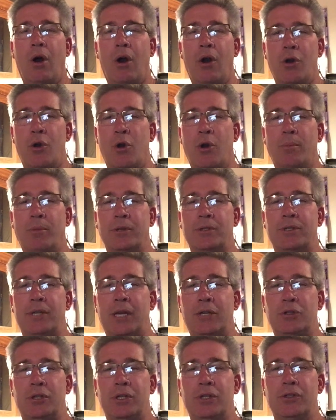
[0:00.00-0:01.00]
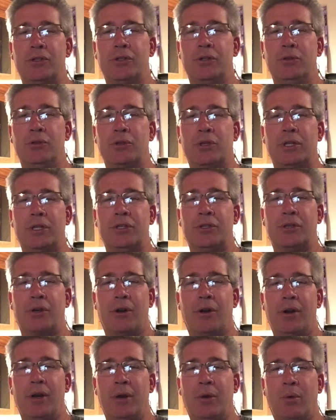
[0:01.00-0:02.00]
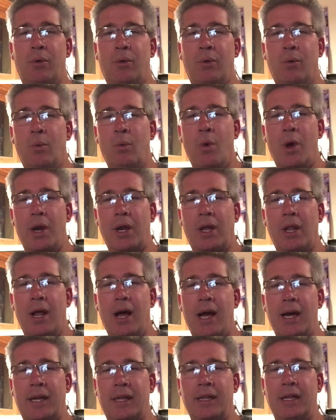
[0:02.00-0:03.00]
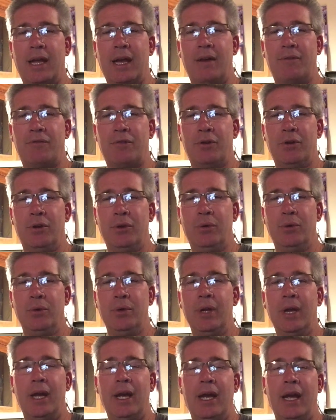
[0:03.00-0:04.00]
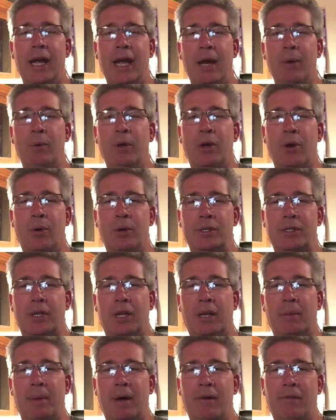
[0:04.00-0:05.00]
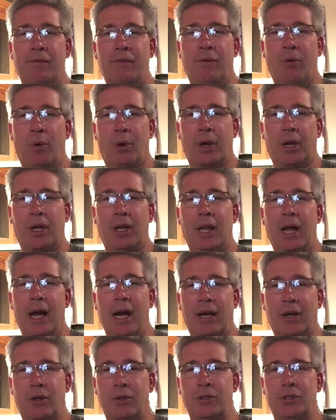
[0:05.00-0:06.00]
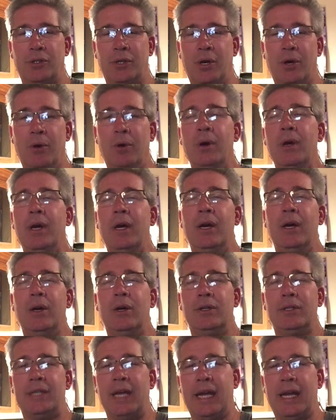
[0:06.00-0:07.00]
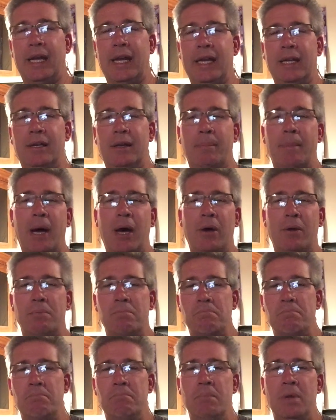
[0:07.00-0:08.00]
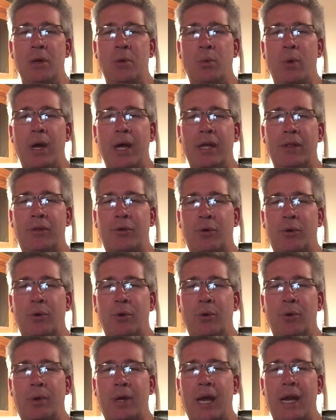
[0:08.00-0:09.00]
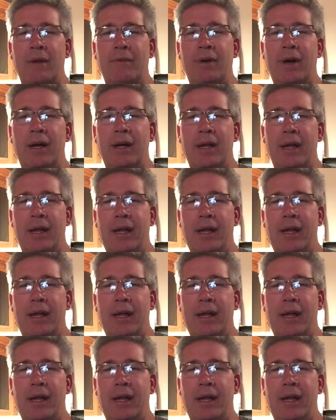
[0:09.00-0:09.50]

Our normal sessions usually start at 1 o'clock in the afternoon and we go until about 4 o'clock or so, taking about midway through kind of a